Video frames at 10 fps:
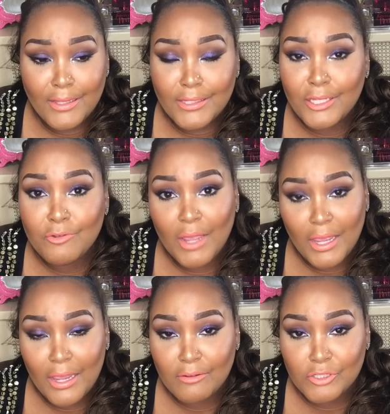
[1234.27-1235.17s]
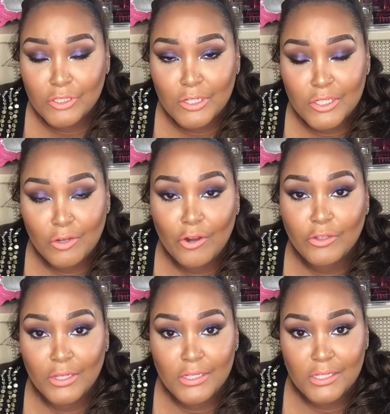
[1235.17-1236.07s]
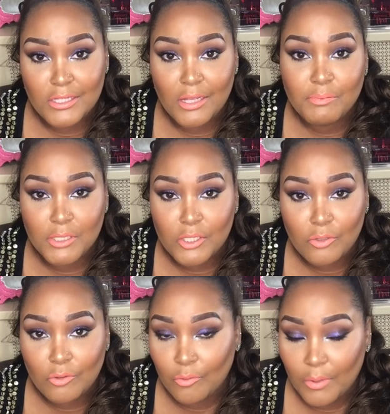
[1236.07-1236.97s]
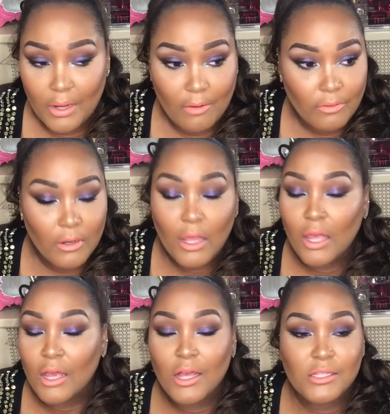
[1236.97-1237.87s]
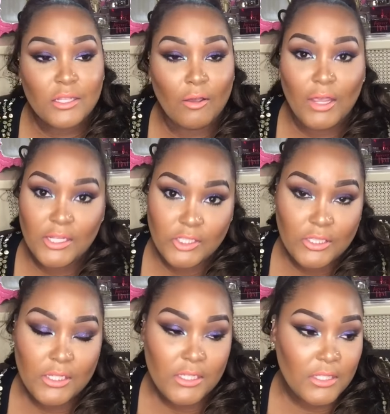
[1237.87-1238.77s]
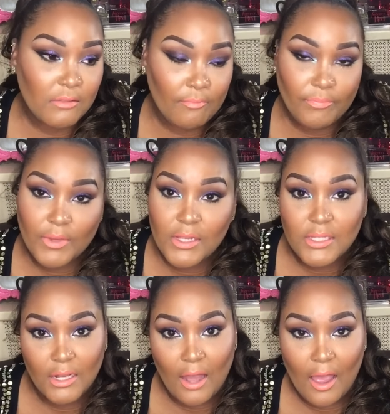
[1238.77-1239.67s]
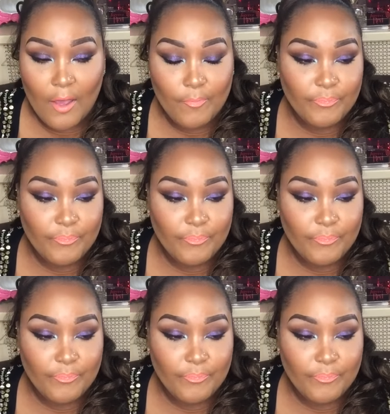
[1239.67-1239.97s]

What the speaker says: Then you can't have sugar, so everything is a substitute or whatever. So it's a lot.